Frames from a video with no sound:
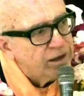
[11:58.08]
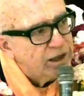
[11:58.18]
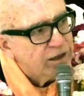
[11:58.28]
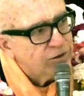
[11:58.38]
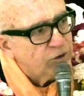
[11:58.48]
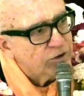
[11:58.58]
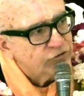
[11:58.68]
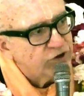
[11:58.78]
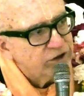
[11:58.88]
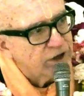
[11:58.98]
And
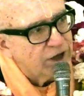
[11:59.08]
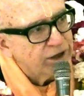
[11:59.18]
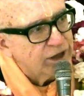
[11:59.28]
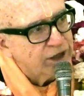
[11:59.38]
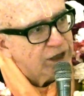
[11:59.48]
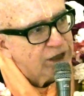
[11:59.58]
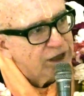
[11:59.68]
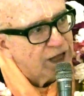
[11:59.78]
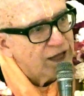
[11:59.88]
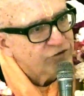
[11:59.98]
Lord
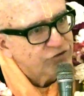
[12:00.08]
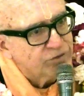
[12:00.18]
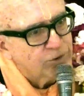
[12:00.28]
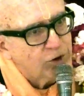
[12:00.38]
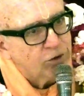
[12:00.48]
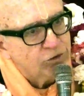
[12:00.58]
Chaitanya asked him, oh,